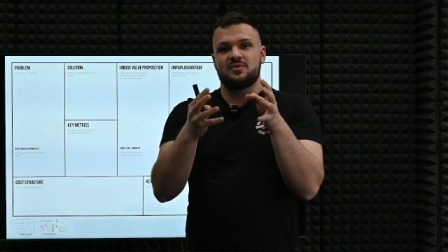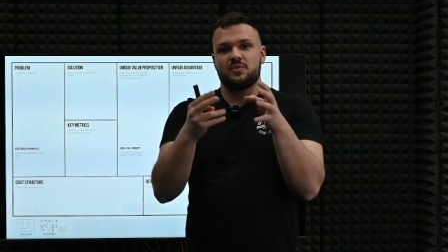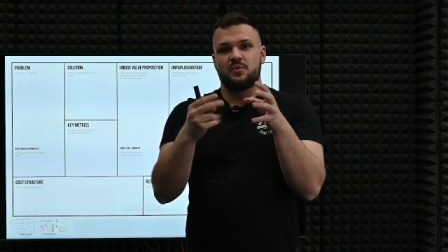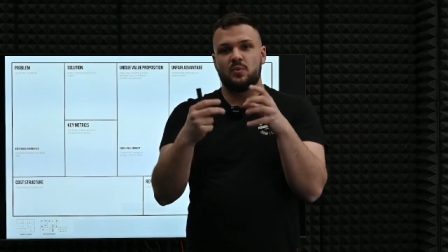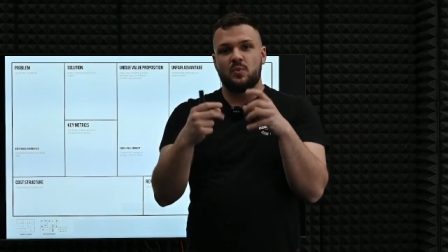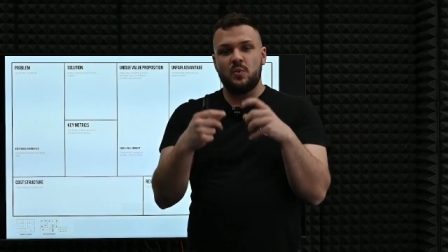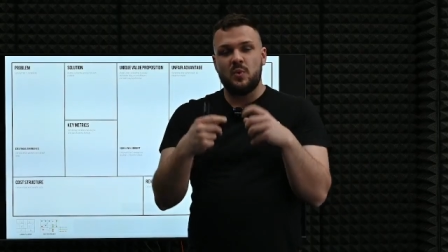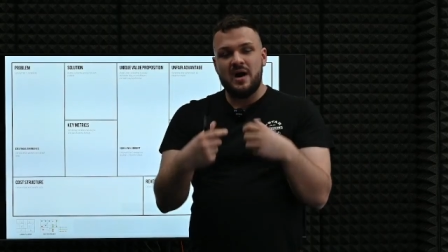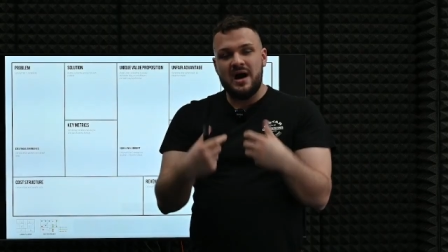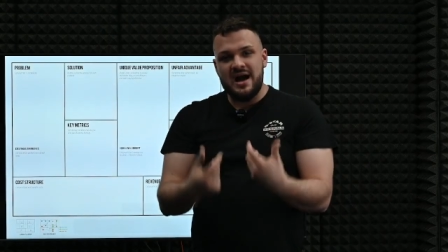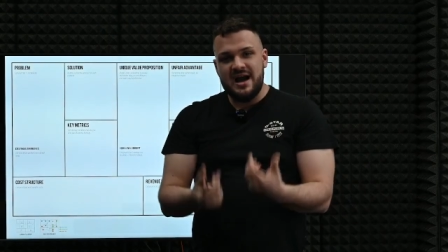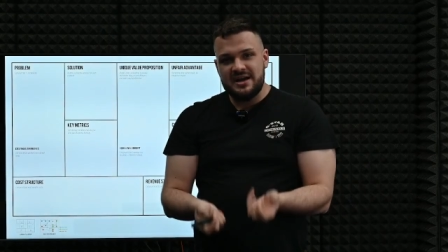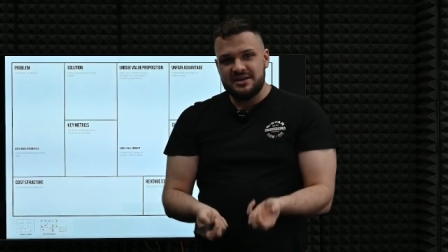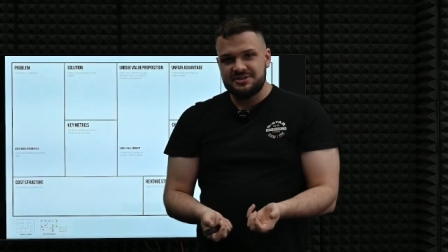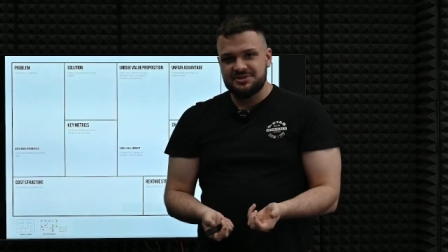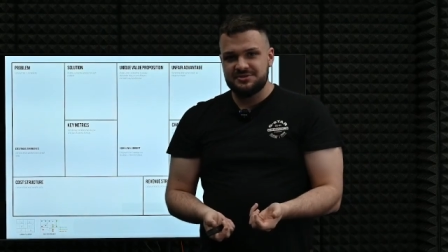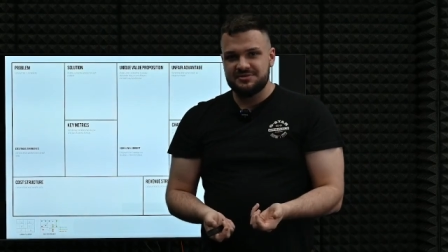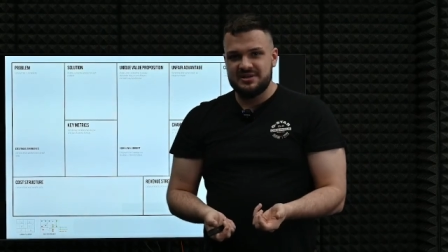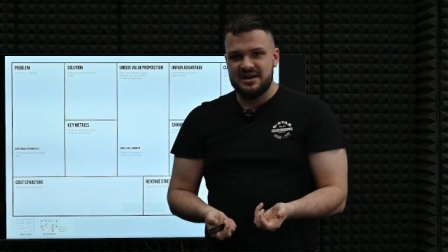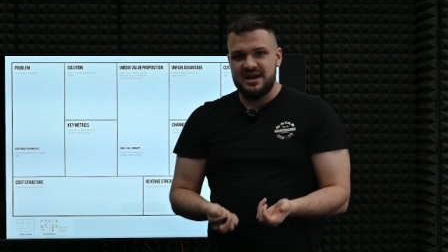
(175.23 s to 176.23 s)
why
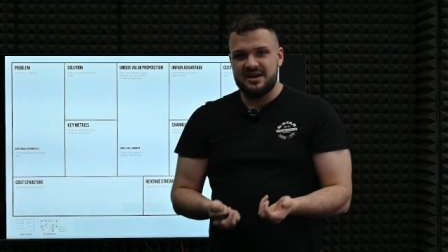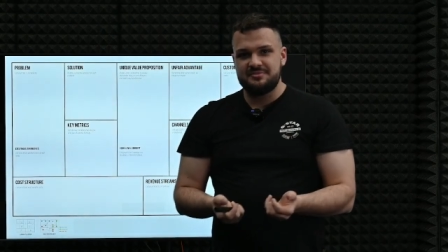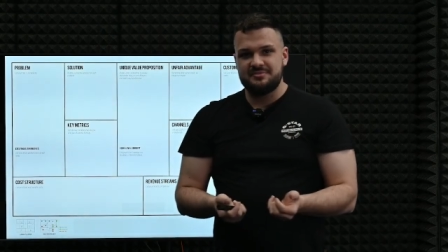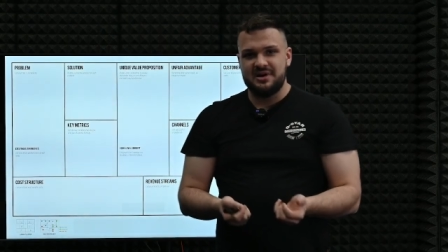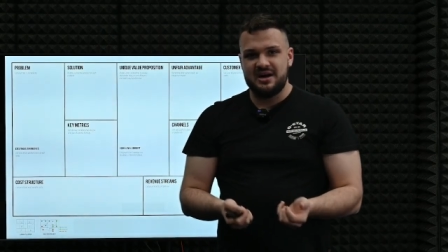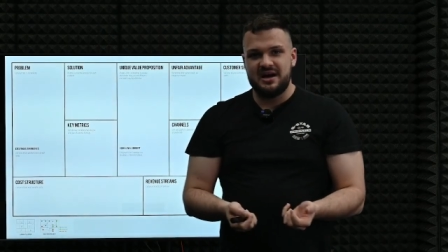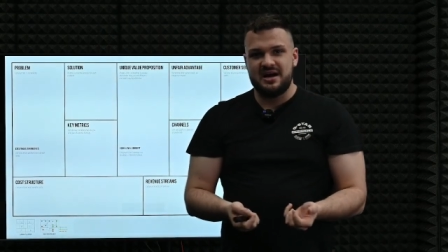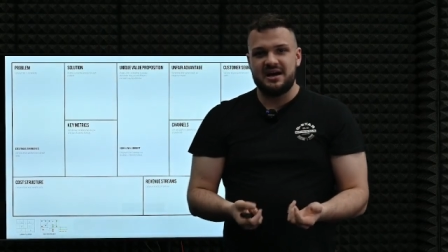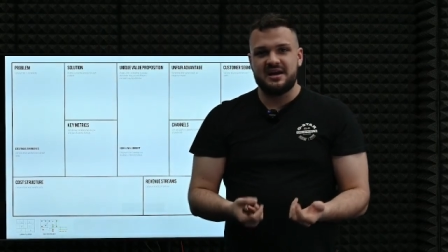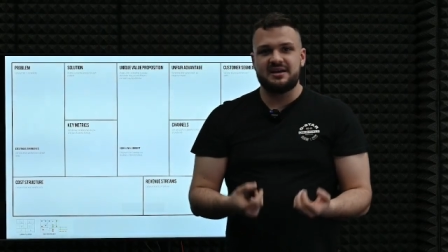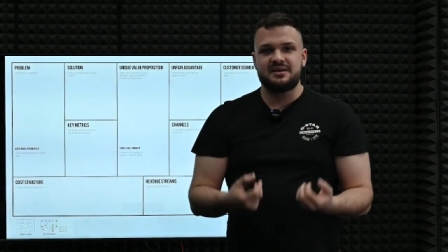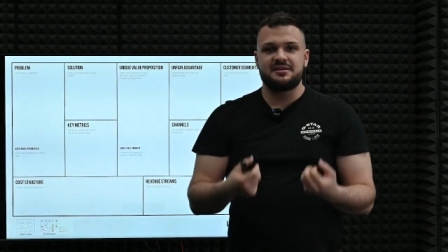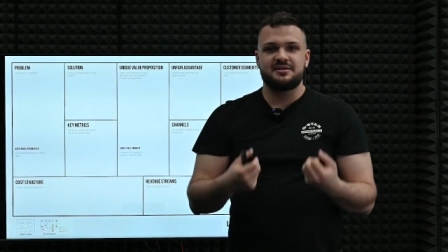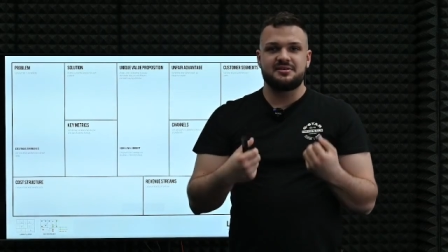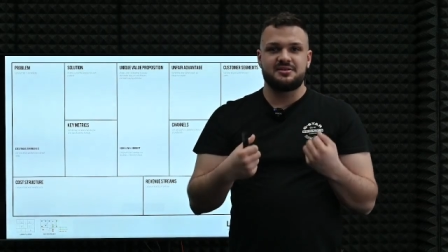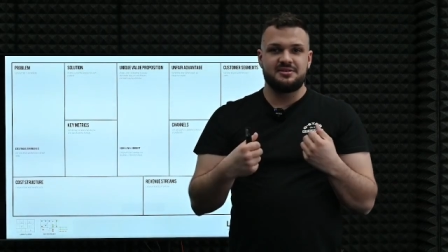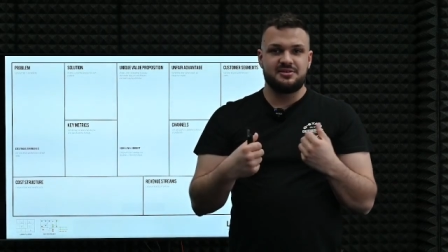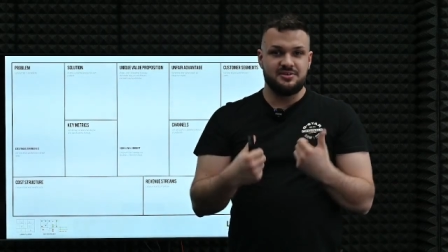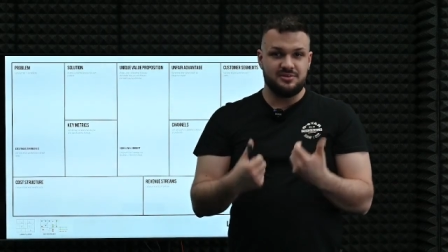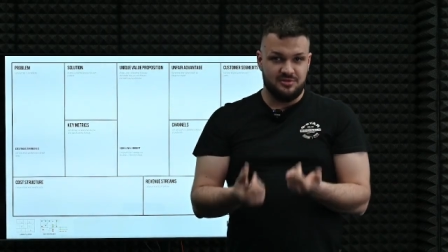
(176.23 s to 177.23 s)
should I buy
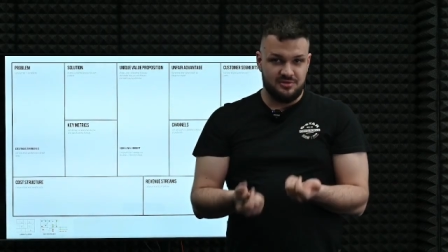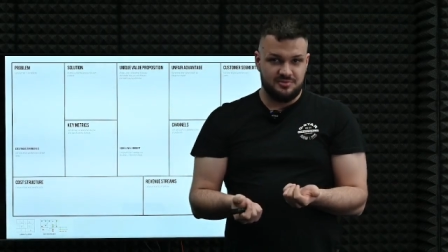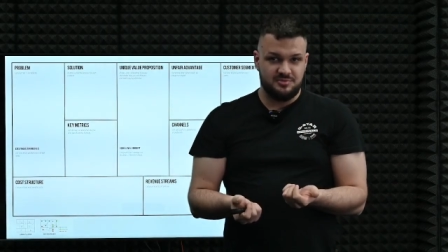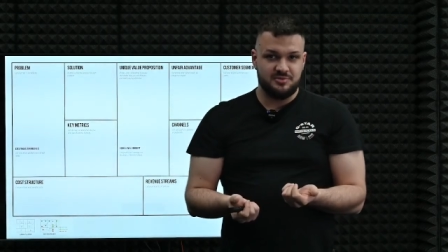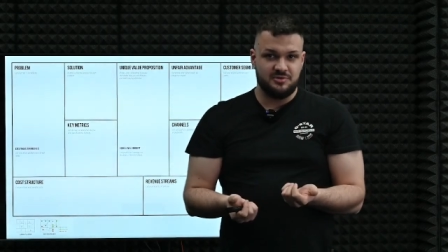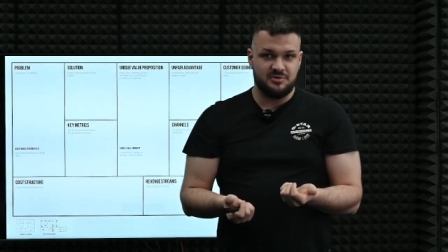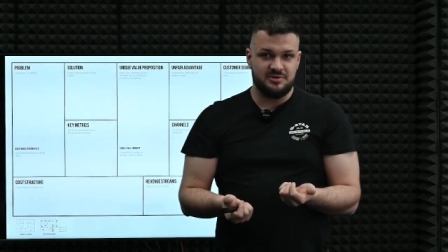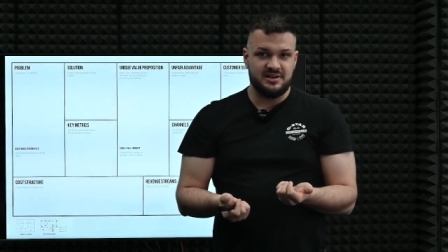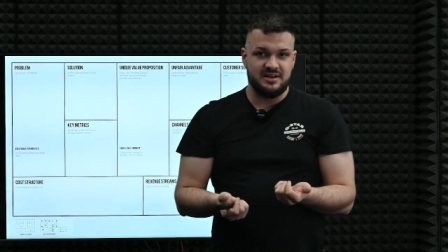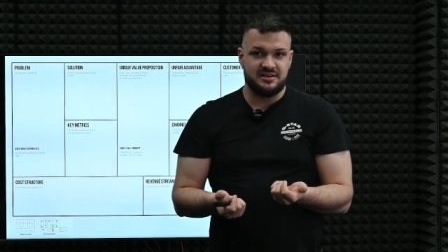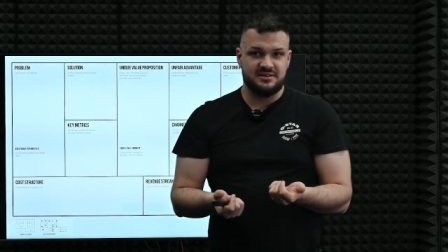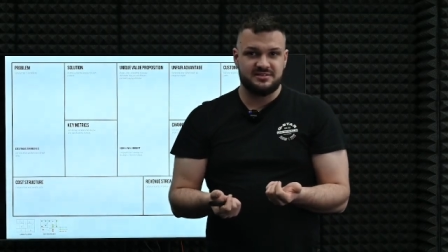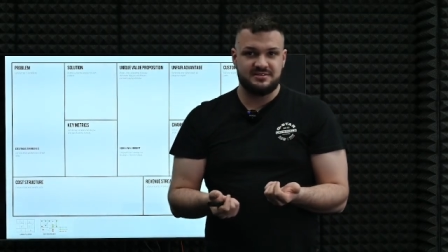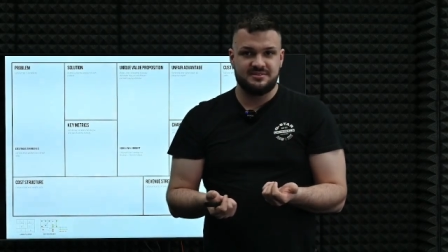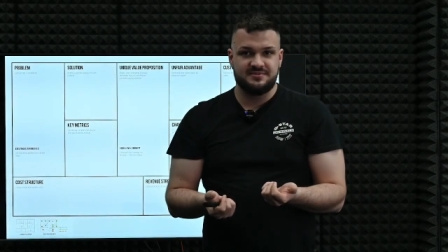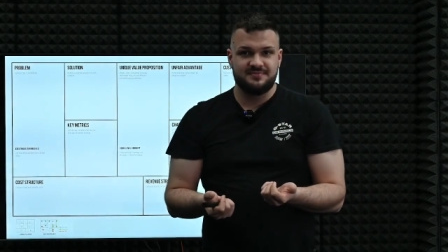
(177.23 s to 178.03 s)
your product?